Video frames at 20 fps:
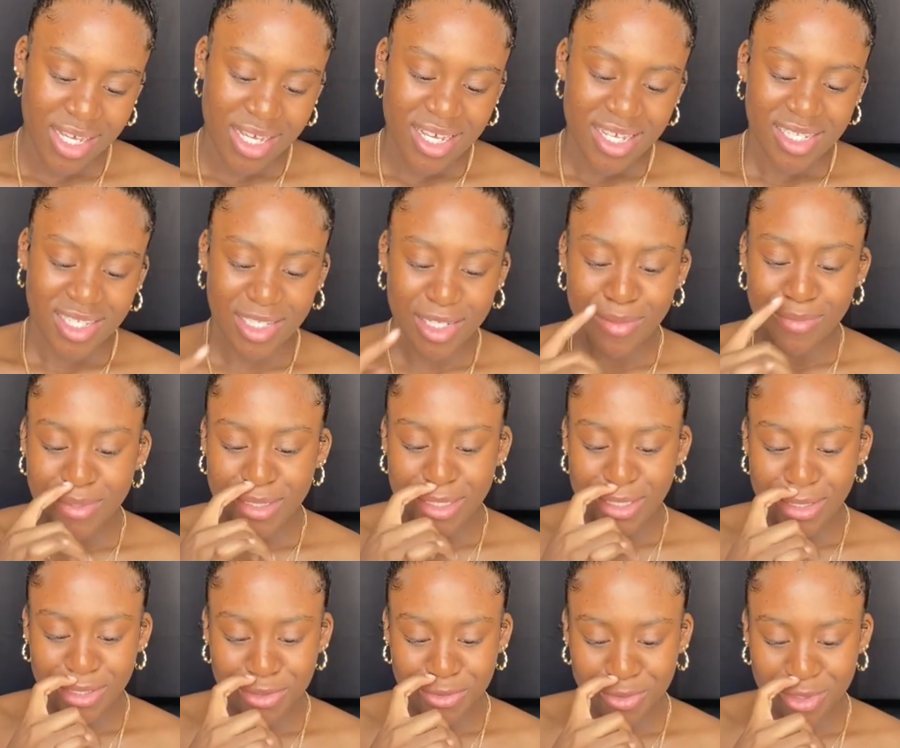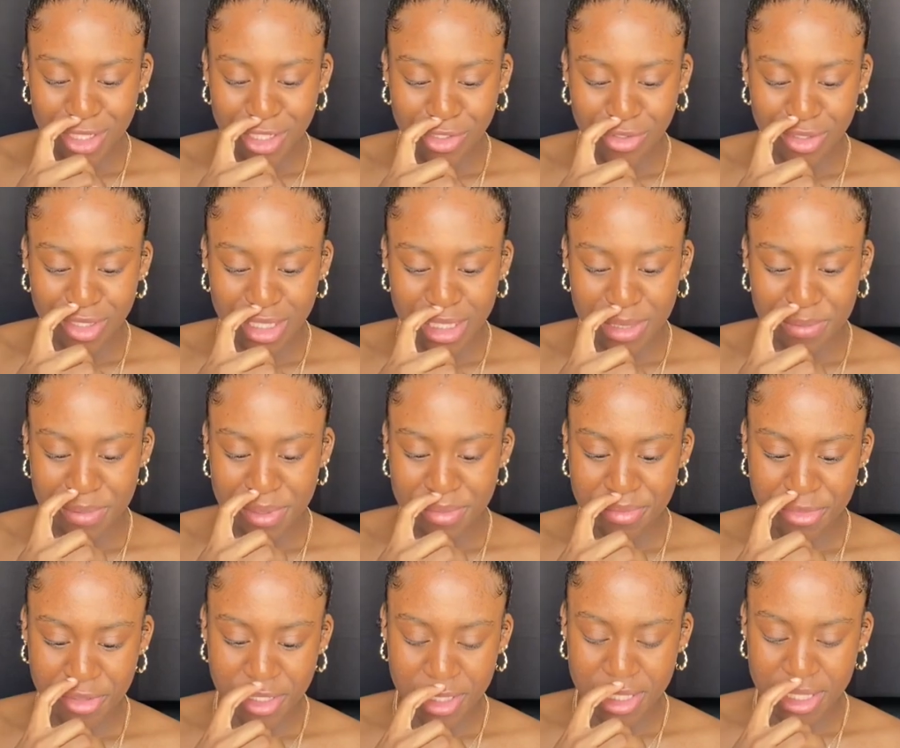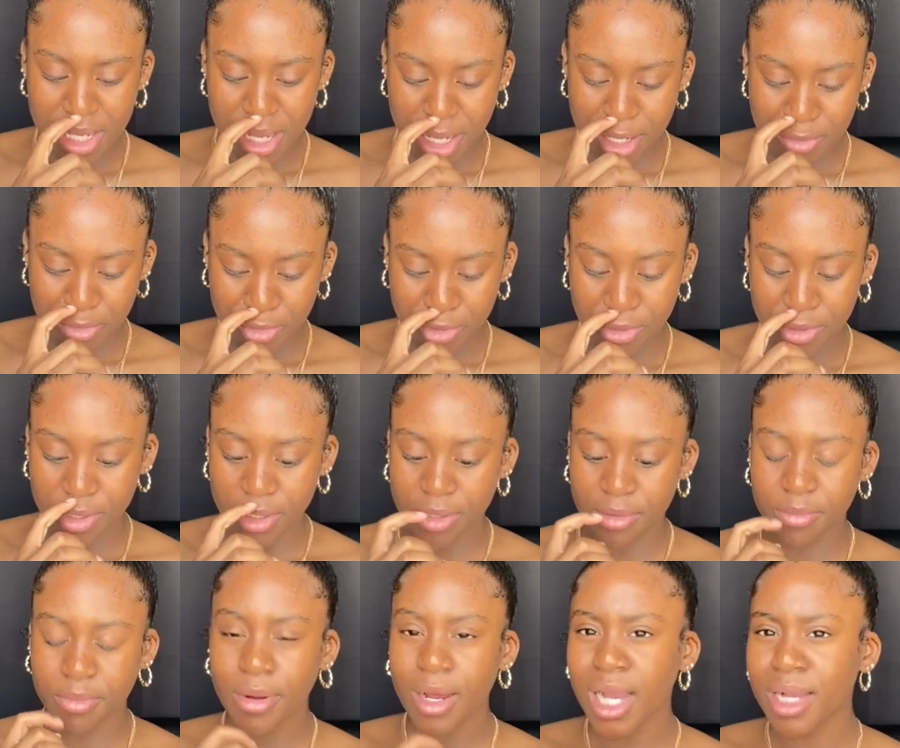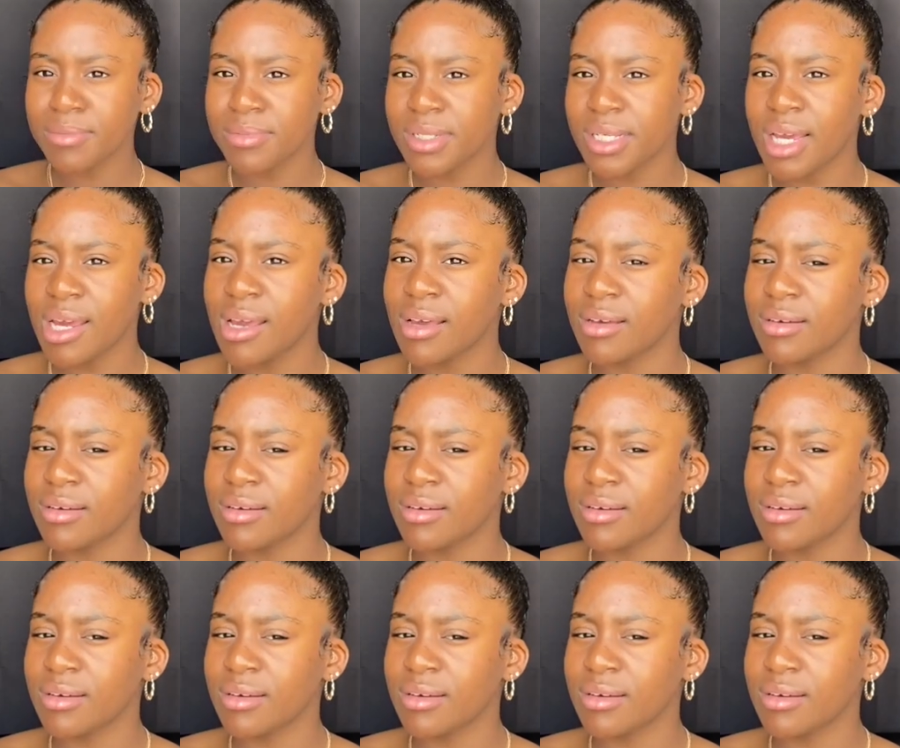Something you wish you could spend more time on. Probably